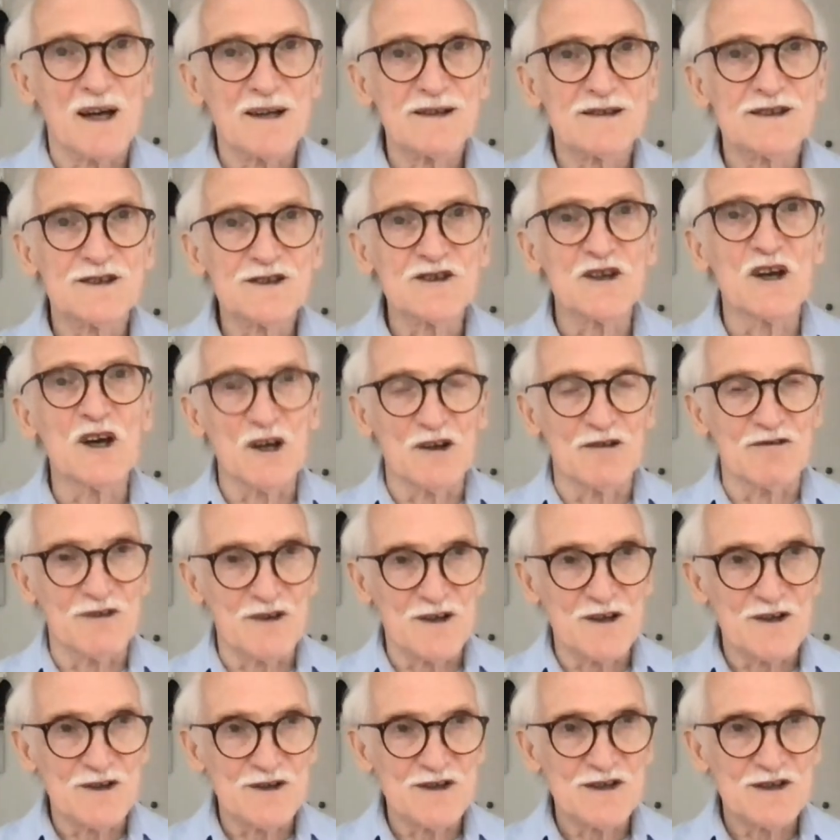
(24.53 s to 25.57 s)

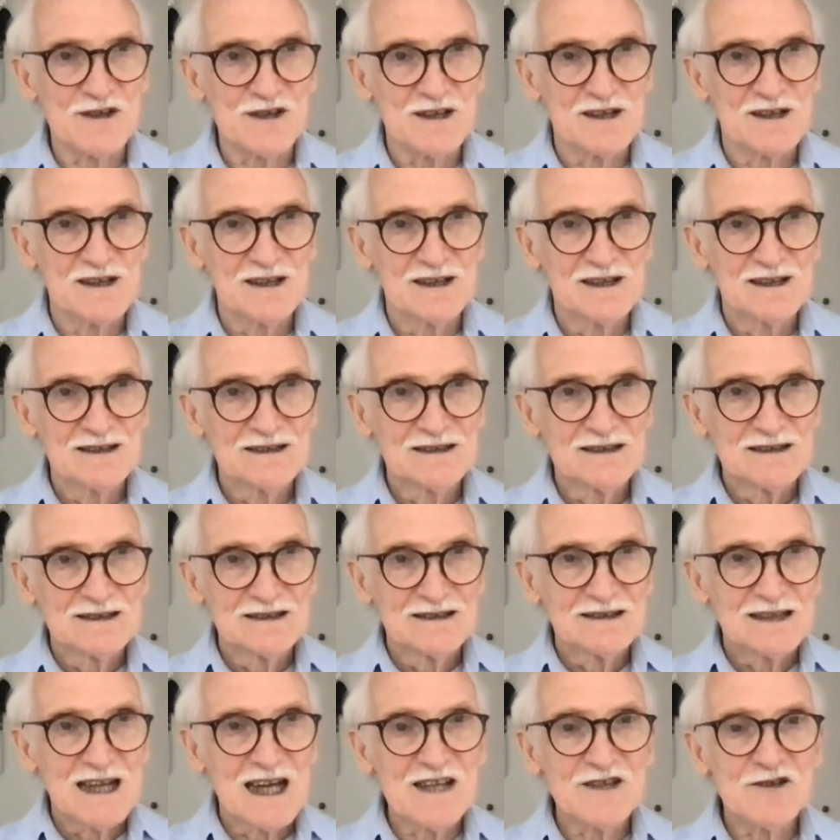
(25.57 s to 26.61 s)
service
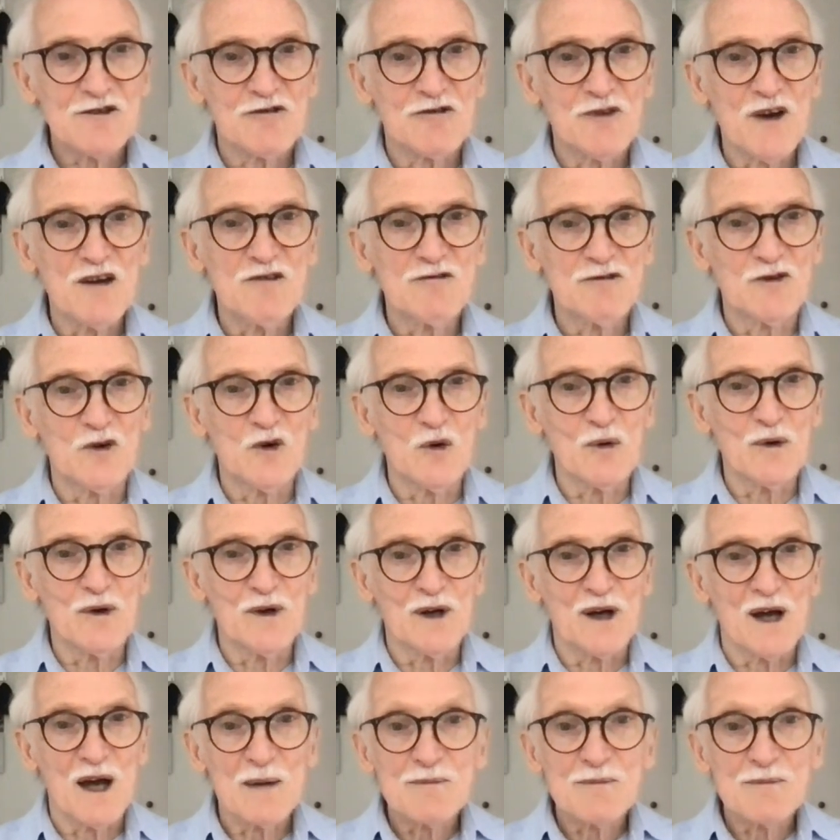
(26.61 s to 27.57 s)
as a freight forwarder?